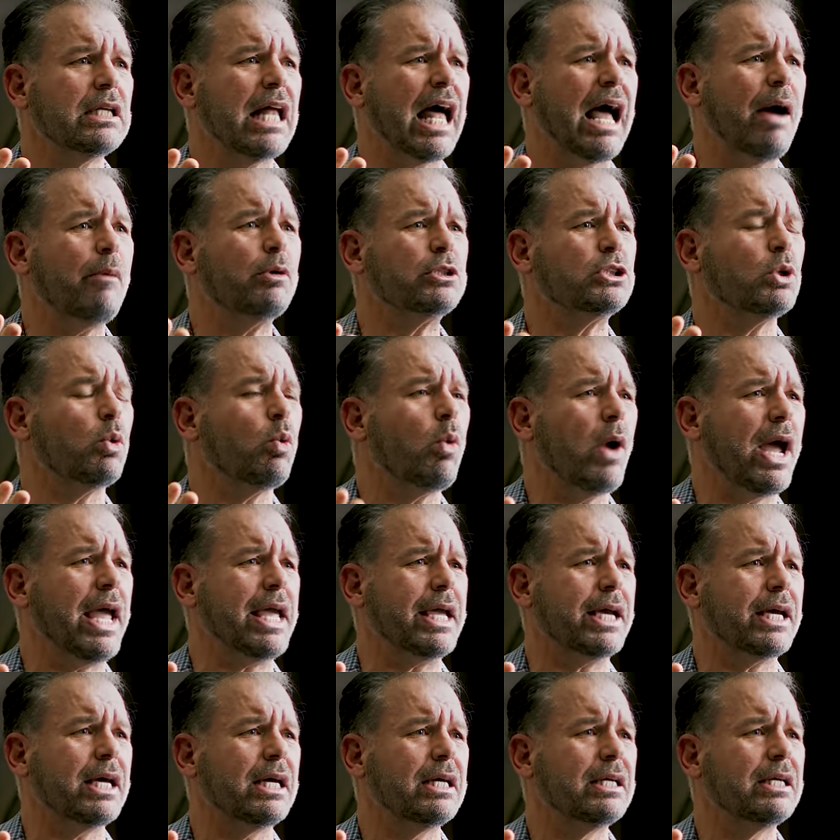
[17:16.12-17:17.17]
I was
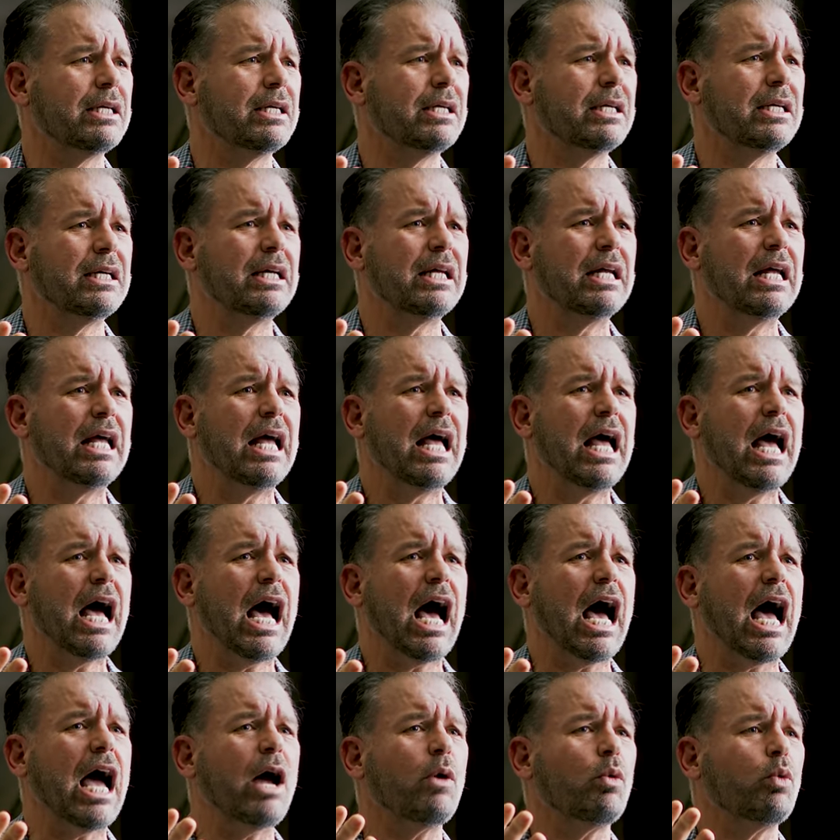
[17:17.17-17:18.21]
awake.
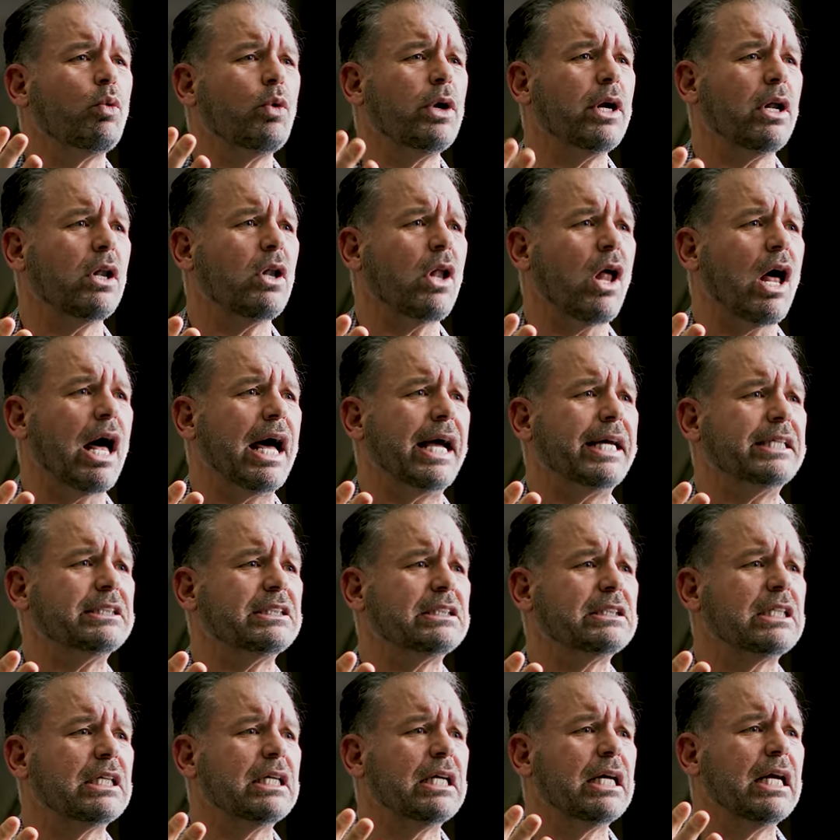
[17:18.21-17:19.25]
I
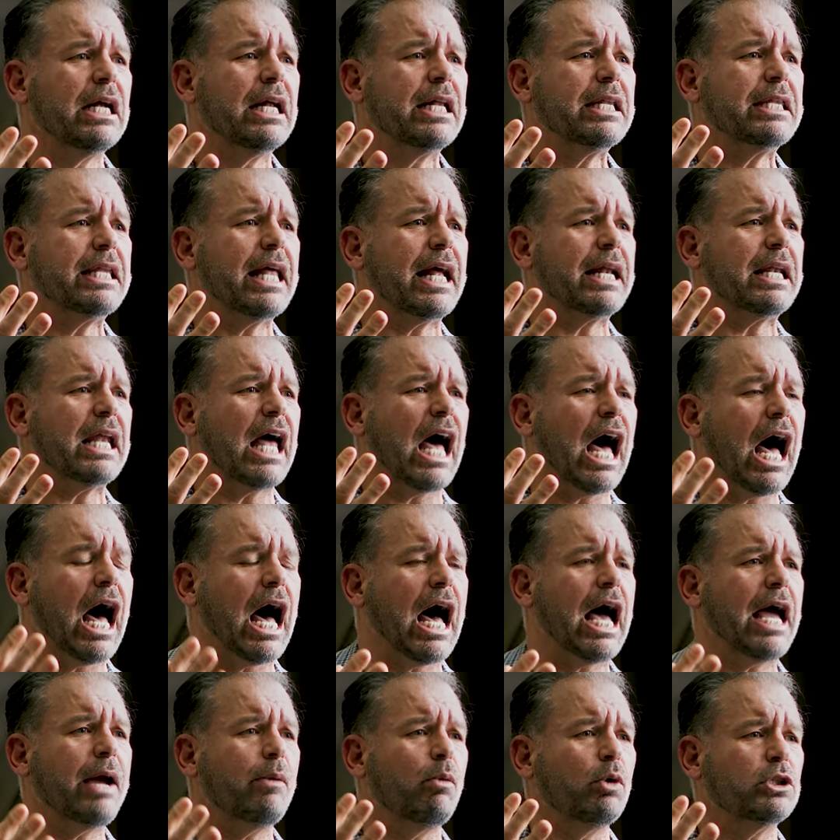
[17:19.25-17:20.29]
realized that
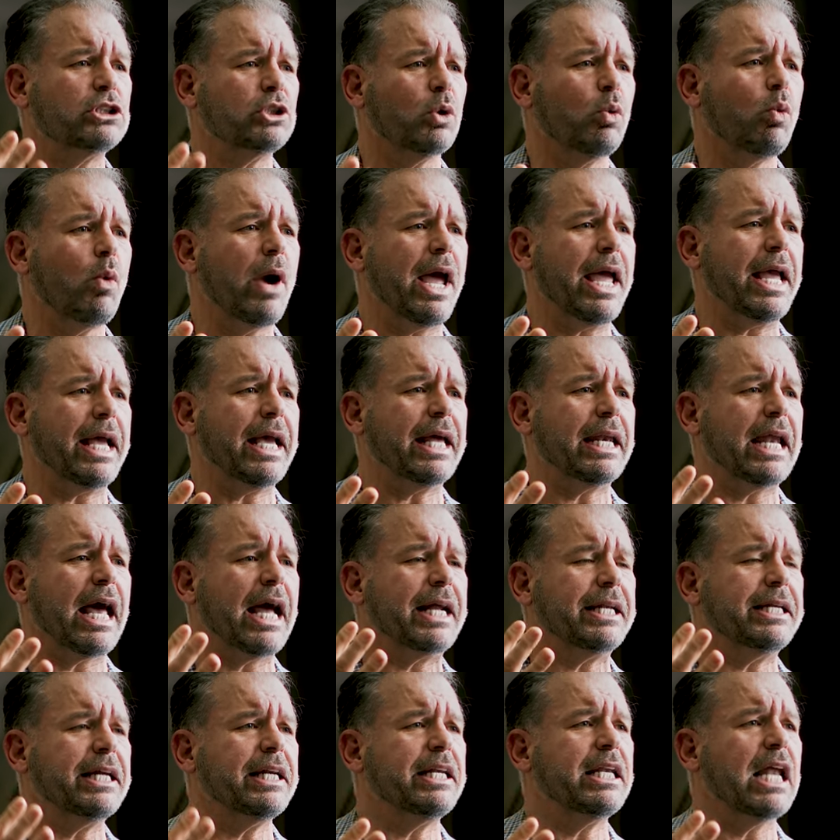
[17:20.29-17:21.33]
I was awake and
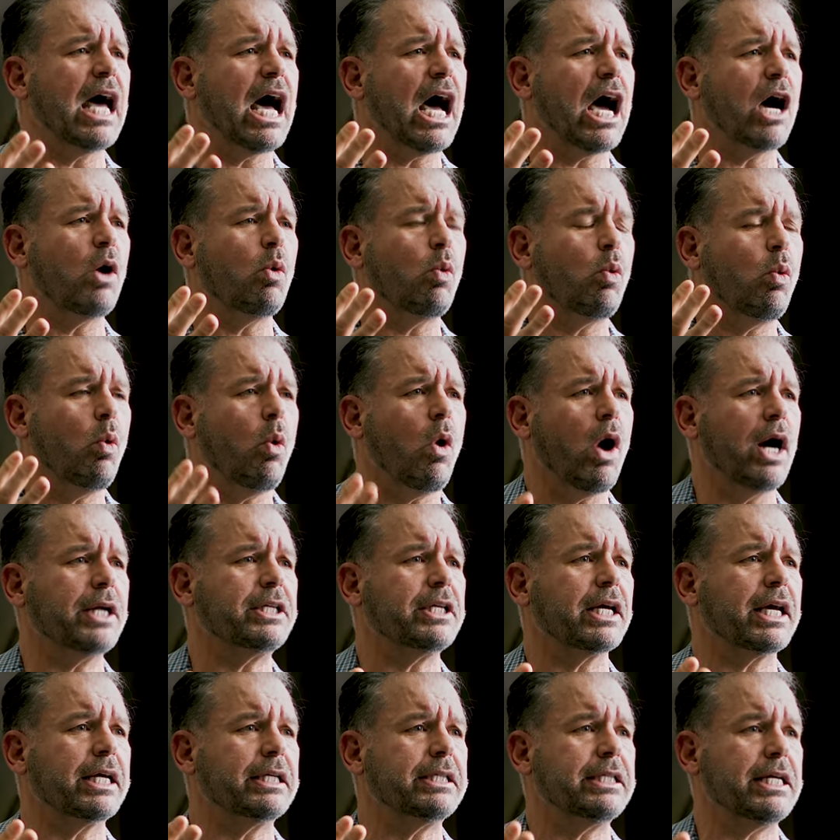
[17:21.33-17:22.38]
I did not want
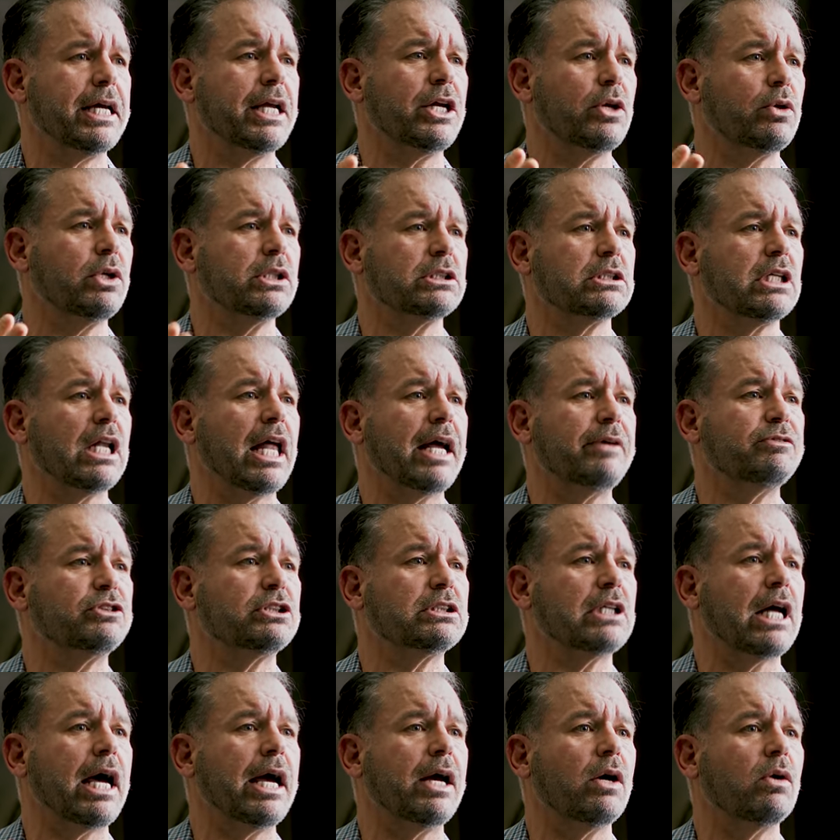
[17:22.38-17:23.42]
to continue this
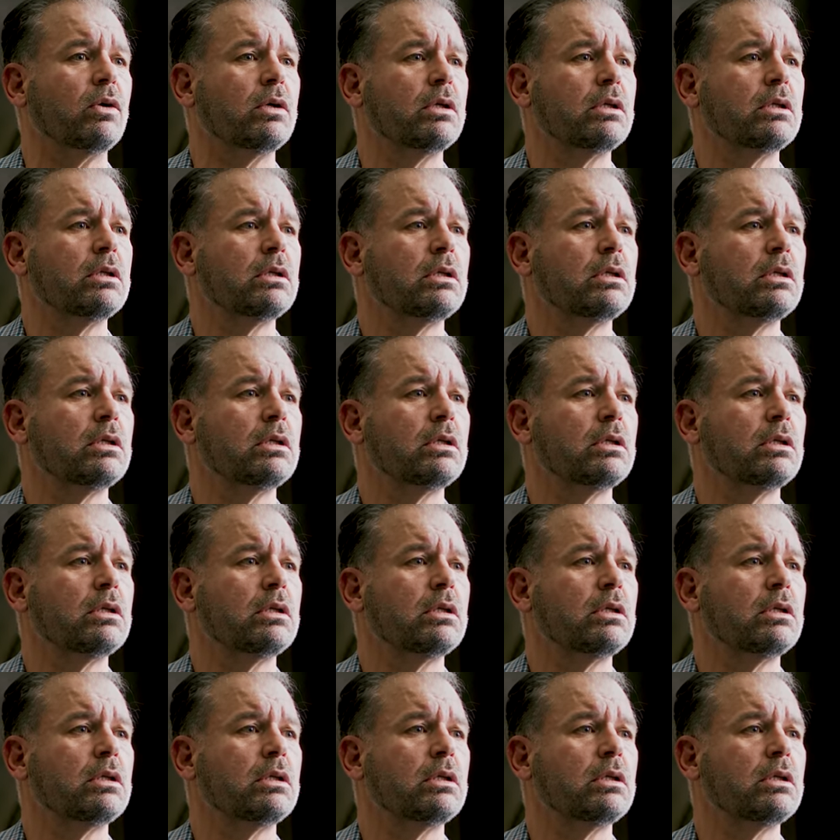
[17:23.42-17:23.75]
lifestyle.